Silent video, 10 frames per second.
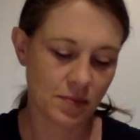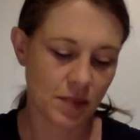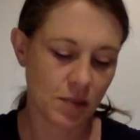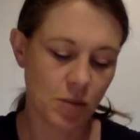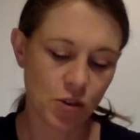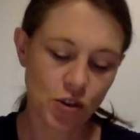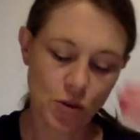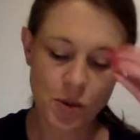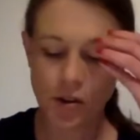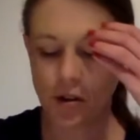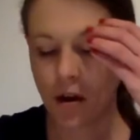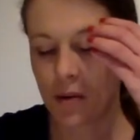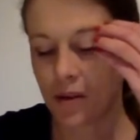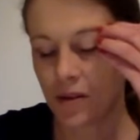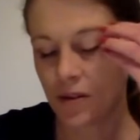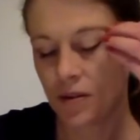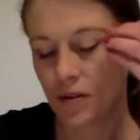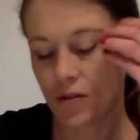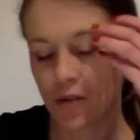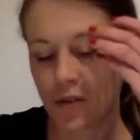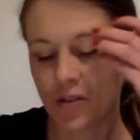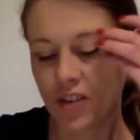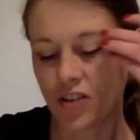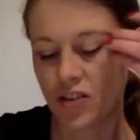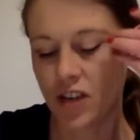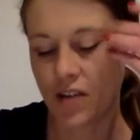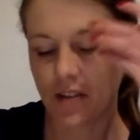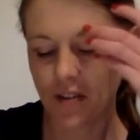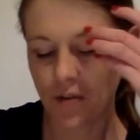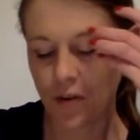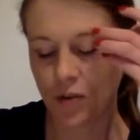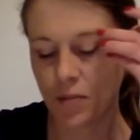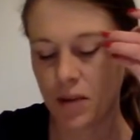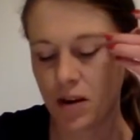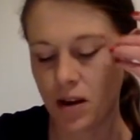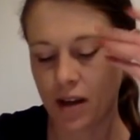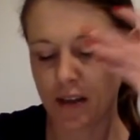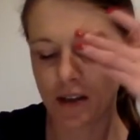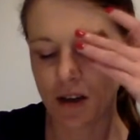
not sure what you're going through, Sagittarius. It feels a bit like